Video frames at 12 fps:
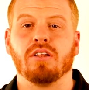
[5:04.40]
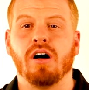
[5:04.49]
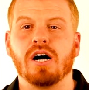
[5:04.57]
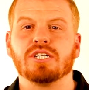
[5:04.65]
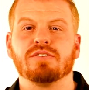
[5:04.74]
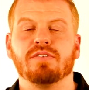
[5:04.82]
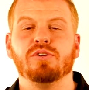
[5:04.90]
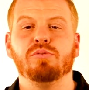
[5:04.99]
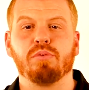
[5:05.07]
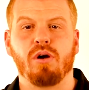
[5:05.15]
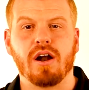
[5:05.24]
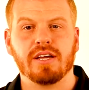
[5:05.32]
launch of a new
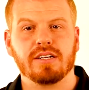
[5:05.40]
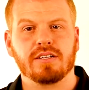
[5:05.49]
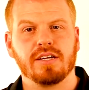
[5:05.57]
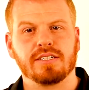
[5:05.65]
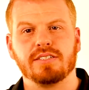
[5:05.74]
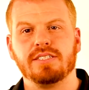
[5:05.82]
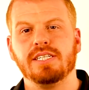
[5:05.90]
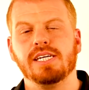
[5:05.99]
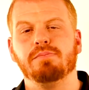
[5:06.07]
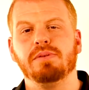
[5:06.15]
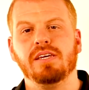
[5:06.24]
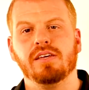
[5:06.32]
product like the
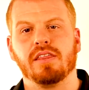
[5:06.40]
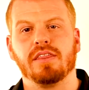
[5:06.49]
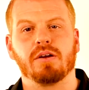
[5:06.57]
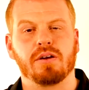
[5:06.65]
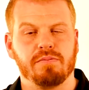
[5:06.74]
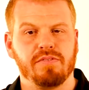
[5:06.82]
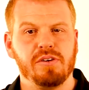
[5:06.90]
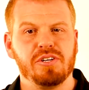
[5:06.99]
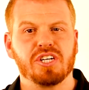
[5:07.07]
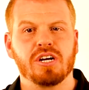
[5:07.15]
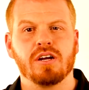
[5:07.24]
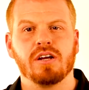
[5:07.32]
CME Ethereum
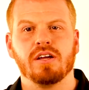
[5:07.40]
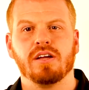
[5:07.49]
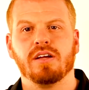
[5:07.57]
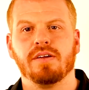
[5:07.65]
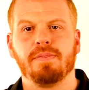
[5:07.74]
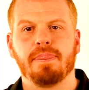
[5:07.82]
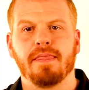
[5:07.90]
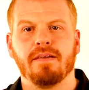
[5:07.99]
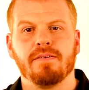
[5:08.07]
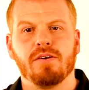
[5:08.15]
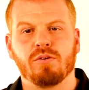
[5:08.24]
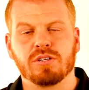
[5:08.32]
future
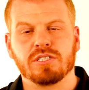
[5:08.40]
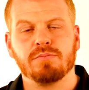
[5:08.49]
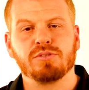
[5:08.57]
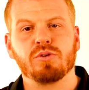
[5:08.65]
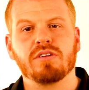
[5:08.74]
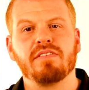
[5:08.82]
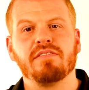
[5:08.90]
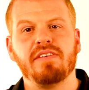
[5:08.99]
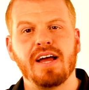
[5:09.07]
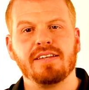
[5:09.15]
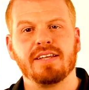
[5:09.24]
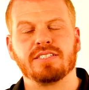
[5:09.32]
or some sort of
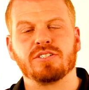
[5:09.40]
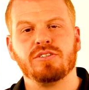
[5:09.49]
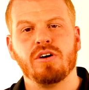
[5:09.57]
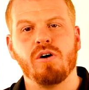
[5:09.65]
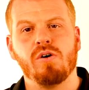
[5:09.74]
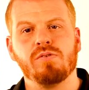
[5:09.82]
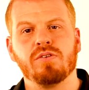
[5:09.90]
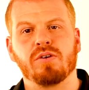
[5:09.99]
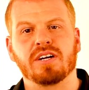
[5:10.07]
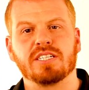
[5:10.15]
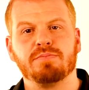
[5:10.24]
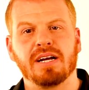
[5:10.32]
event that's known or
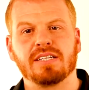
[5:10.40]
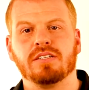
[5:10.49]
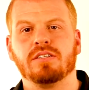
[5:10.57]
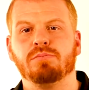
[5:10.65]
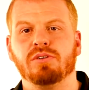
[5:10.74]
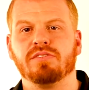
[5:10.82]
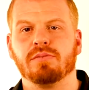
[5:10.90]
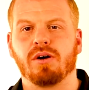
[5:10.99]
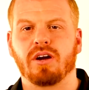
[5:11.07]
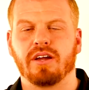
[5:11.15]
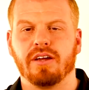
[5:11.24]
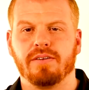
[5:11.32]
expected to move the
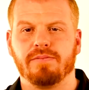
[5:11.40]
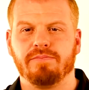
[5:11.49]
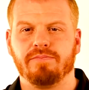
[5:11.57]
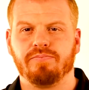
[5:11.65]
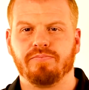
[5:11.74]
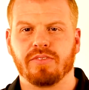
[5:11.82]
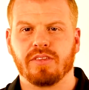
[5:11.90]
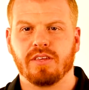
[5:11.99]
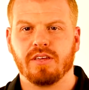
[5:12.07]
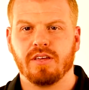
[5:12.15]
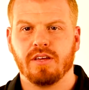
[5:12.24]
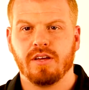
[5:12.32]
market.
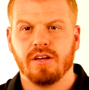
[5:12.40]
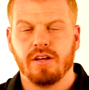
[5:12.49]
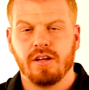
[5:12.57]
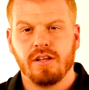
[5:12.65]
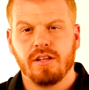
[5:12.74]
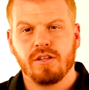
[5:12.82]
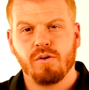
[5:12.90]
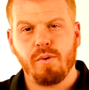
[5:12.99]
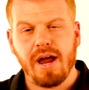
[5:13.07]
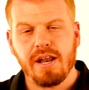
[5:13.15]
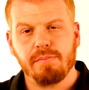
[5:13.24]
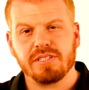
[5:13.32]
The
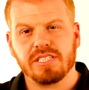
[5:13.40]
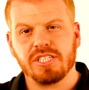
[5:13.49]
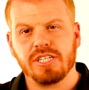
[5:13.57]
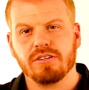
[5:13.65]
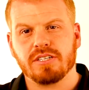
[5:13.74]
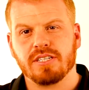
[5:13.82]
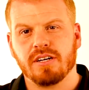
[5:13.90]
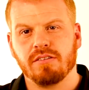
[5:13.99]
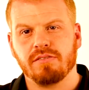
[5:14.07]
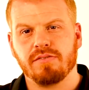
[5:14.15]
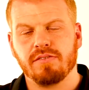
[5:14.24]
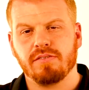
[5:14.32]
way to position
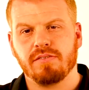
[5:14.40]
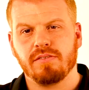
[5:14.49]
yourself